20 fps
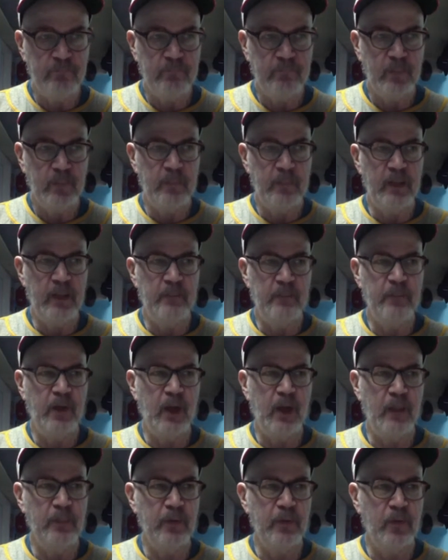made
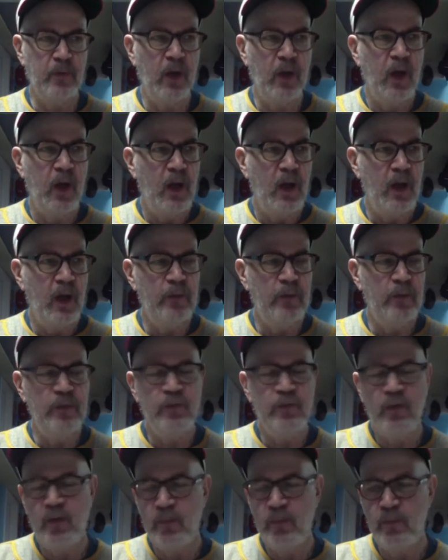popular. I always
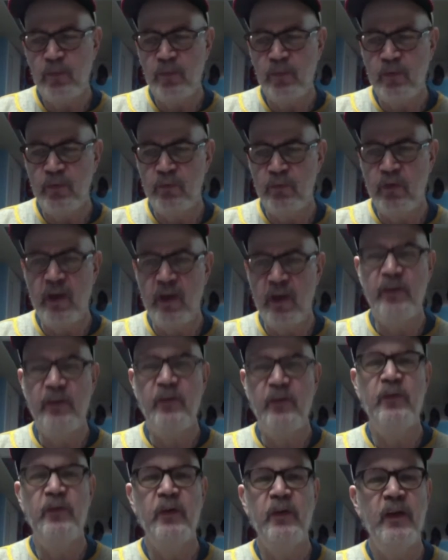thought it was the
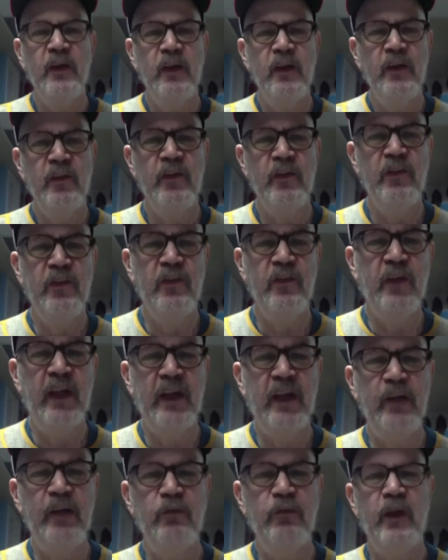Reds, the
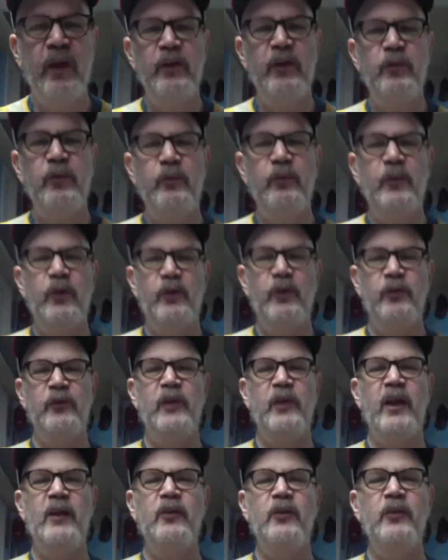Cincinnati Reds, because of
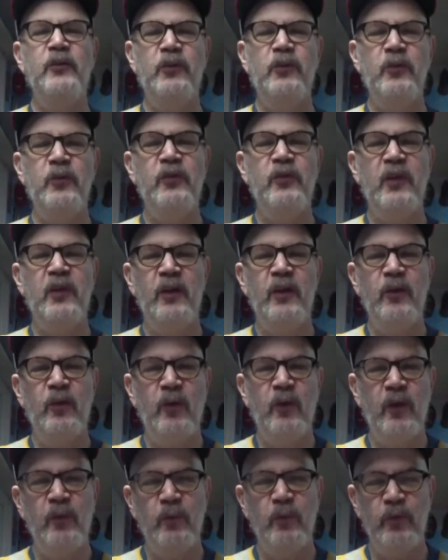Ted Kluszewski,
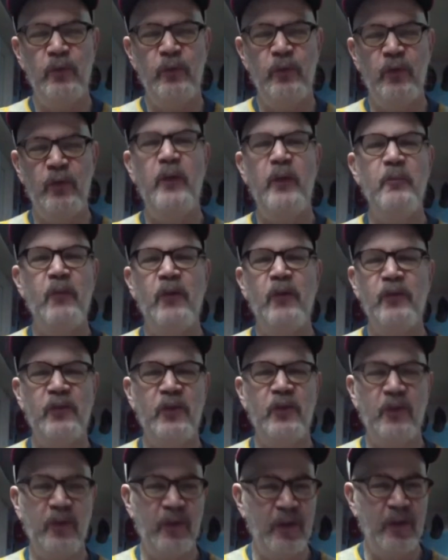who was very
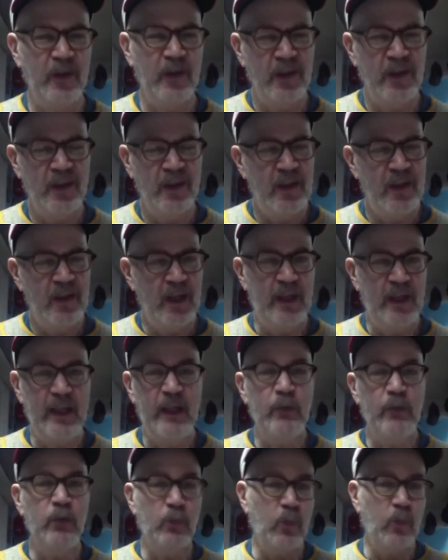muscular, and
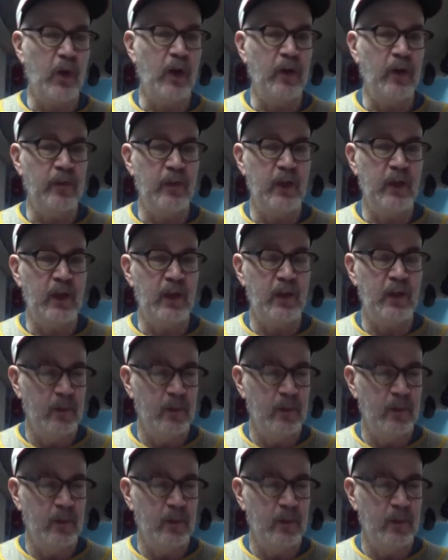he would wear the